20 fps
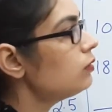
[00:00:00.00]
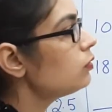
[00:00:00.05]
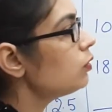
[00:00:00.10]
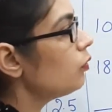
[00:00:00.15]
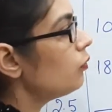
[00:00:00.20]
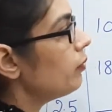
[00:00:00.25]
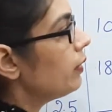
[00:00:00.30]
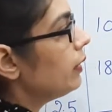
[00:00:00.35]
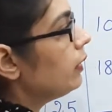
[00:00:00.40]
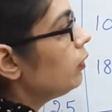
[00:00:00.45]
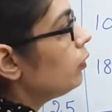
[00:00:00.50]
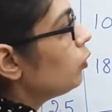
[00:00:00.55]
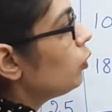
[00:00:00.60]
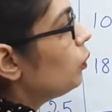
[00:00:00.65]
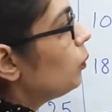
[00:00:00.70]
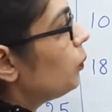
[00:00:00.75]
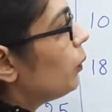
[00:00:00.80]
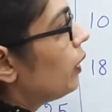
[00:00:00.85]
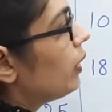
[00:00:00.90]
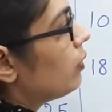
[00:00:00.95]
So when
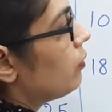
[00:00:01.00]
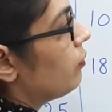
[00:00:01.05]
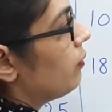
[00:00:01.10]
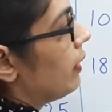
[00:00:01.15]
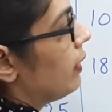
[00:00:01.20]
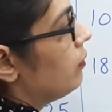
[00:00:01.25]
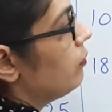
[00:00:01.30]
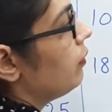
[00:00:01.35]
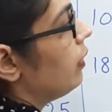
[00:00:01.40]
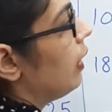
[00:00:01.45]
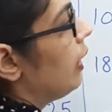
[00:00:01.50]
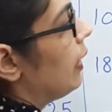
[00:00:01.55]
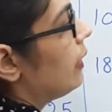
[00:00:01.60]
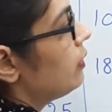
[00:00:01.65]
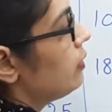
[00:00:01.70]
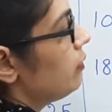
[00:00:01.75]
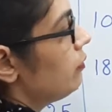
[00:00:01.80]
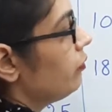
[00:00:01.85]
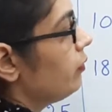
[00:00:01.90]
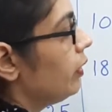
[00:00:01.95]
2.5 I
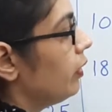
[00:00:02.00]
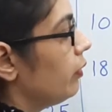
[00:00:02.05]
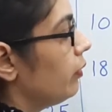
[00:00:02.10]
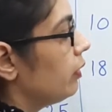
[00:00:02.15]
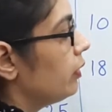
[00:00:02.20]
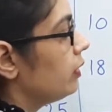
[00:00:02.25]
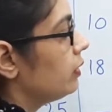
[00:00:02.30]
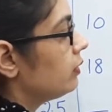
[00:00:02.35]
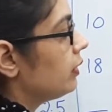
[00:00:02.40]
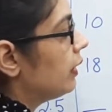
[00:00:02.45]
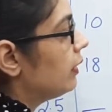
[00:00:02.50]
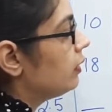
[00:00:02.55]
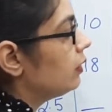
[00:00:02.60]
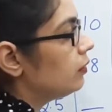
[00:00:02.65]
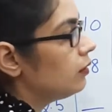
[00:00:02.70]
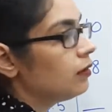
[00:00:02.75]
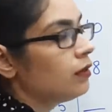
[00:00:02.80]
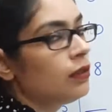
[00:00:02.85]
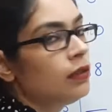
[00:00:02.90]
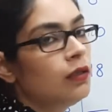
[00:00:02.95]
shifted to other side,
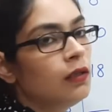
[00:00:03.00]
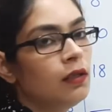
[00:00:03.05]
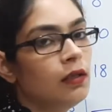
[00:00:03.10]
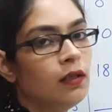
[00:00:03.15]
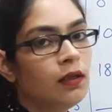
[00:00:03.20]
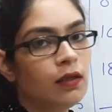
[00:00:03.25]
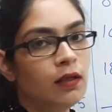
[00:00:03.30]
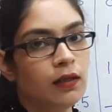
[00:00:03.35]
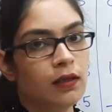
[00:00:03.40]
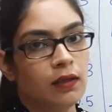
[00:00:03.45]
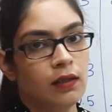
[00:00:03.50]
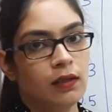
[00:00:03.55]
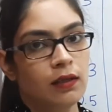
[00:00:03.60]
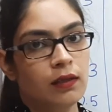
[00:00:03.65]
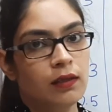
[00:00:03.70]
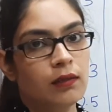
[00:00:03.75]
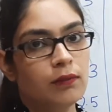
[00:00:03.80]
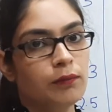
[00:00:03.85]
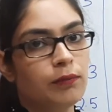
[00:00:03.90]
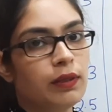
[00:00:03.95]
it
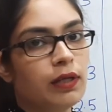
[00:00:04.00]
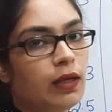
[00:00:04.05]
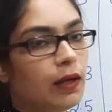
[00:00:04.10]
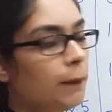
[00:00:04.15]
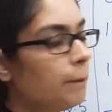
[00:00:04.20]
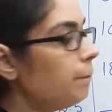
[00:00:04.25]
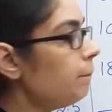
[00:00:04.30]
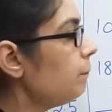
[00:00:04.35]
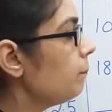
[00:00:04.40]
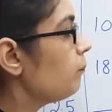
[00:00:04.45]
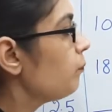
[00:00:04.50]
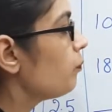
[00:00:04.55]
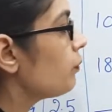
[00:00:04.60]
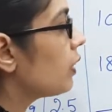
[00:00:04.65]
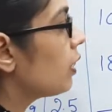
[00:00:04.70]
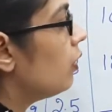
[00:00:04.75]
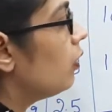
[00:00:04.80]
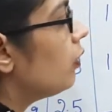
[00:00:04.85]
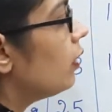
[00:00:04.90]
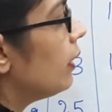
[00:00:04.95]
become,
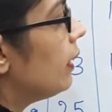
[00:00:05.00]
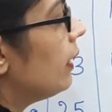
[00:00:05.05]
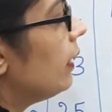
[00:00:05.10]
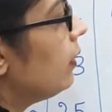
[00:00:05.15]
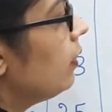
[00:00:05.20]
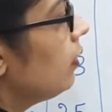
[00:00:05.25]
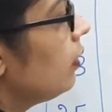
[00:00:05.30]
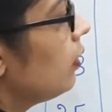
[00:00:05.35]
it